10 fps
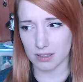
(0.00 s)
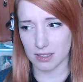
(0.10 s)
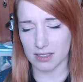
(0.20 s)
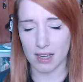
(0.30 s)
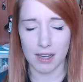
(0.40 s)

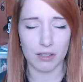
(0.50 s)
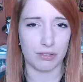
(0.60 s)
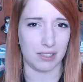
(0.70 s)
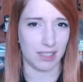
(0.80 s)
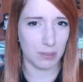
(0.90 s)
this kind
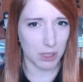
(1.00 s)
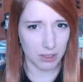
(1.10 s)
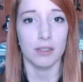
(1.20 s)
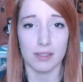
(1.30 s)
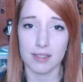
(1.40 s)
of
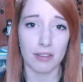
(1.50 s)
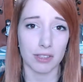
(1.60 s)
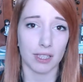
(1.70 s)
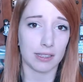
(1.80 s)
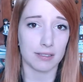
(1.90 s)
demon. The Seven
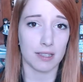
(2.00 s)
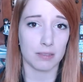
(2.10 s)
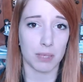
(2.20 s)
Deadly Sins